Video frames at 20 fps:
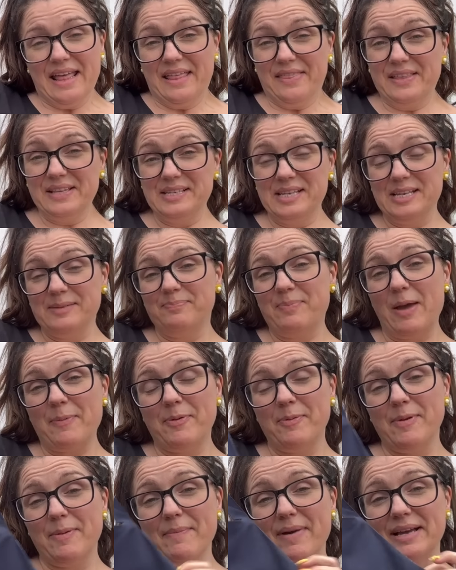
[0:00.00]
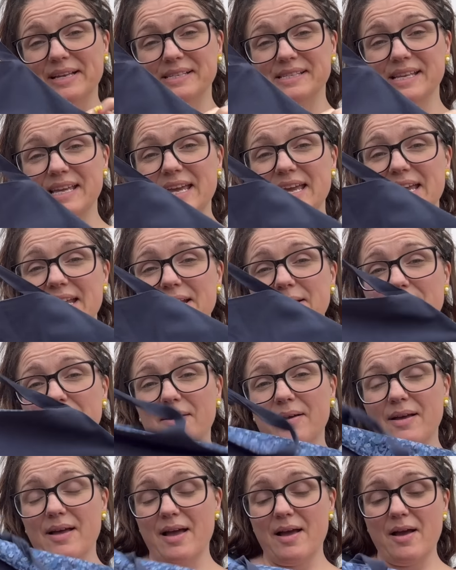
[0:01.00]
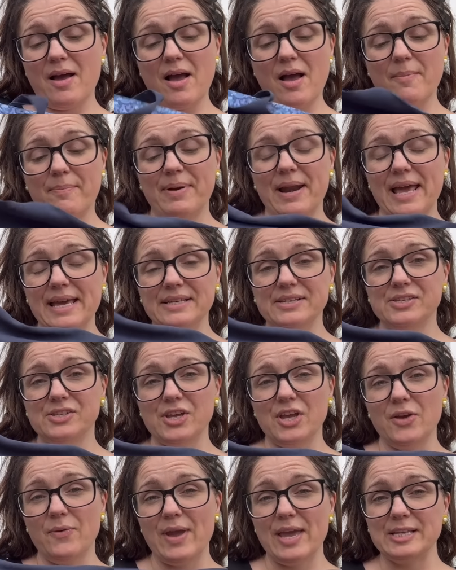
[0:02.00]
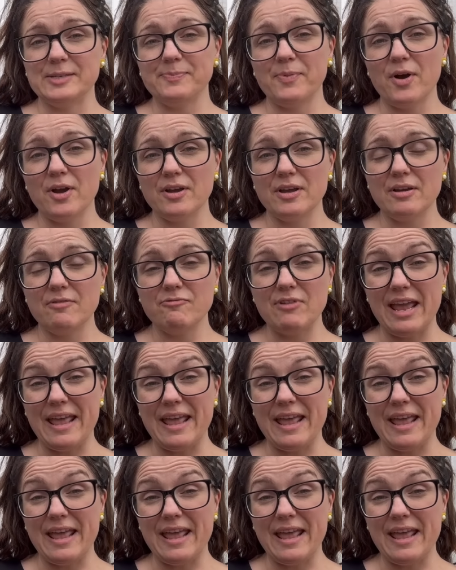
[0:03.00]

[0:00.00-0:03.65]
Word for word: this is Peppermint Magazine play suit is by